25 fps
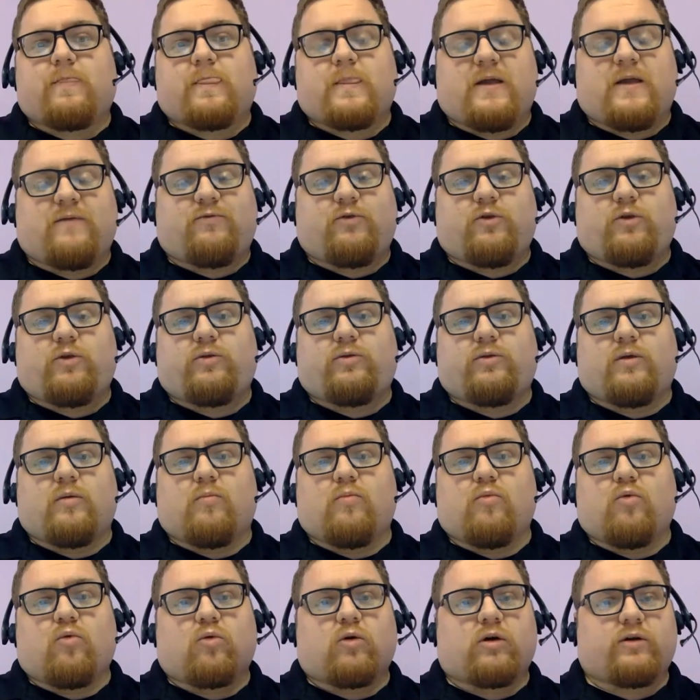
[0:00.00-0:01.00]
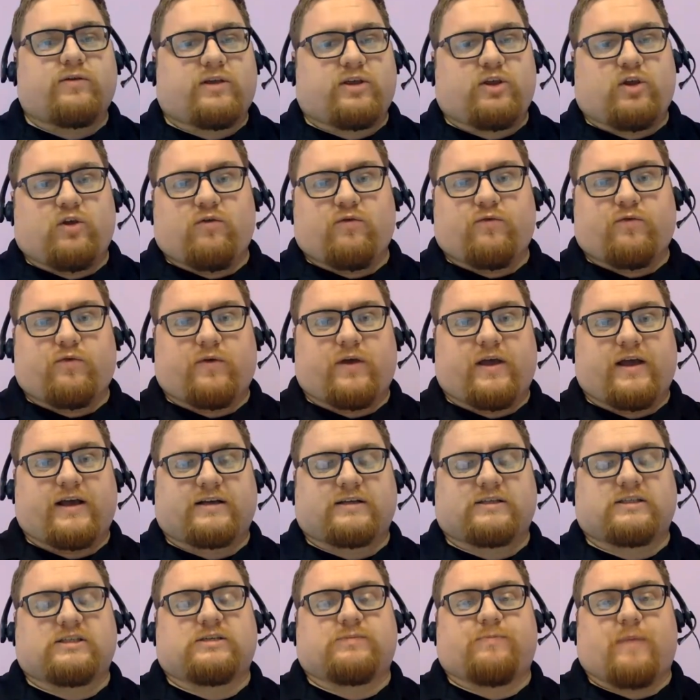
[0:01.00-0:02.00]
if the more that you've
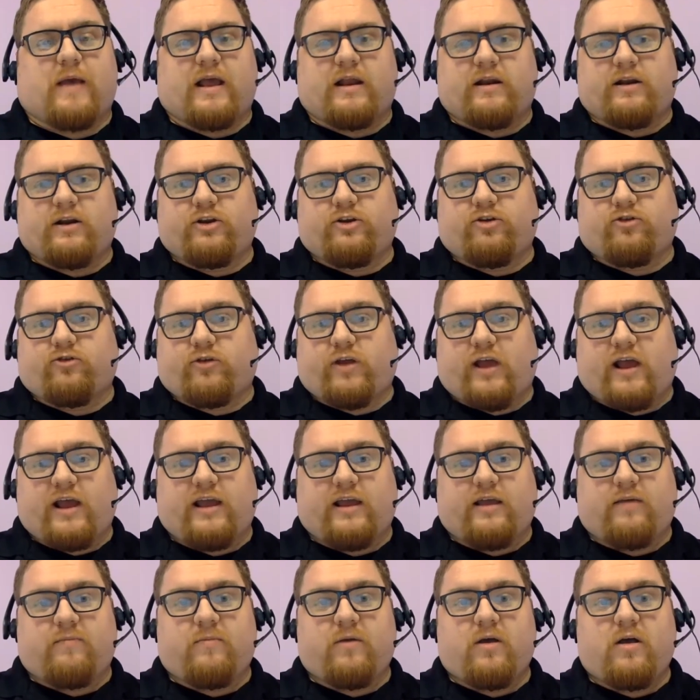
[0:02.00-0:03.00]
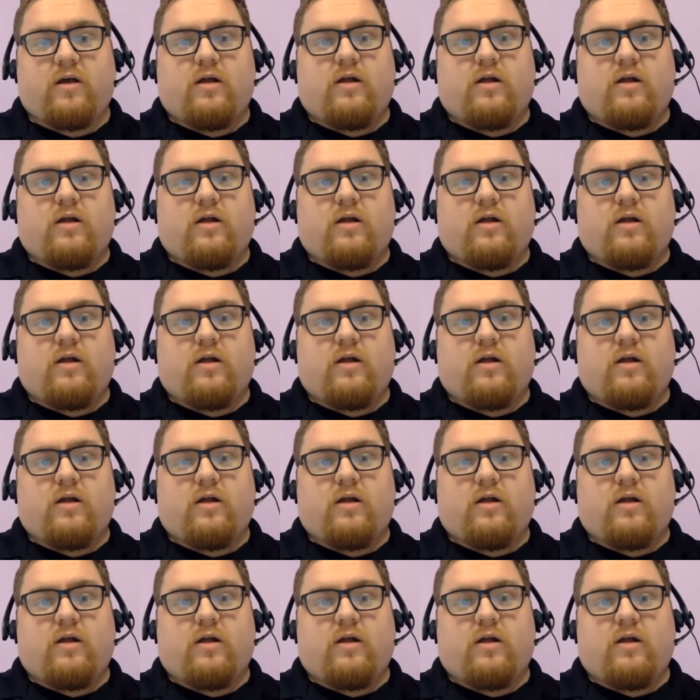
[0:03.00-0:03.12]
expanded your game,